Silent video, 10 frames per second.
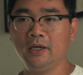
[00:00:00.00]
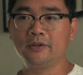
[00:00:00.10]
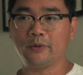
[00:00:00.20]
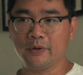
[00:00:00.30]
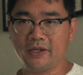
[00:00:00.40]

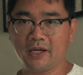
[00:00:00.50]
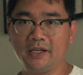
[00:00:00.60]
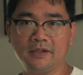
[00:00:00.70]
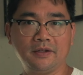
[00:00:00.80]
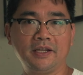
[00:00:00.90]
The only thing I
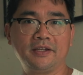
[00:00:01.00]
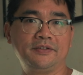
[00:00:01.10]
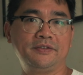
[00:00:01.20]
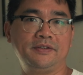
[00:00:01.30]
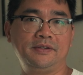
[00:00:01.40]
didn't like
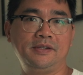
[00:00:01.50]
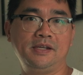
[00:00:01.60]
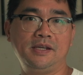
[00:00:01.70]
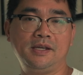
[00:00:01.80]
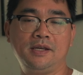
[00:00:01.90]
is
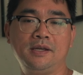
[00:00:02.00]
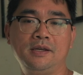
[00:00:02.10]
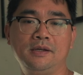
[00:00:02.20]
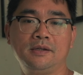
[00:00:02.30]
the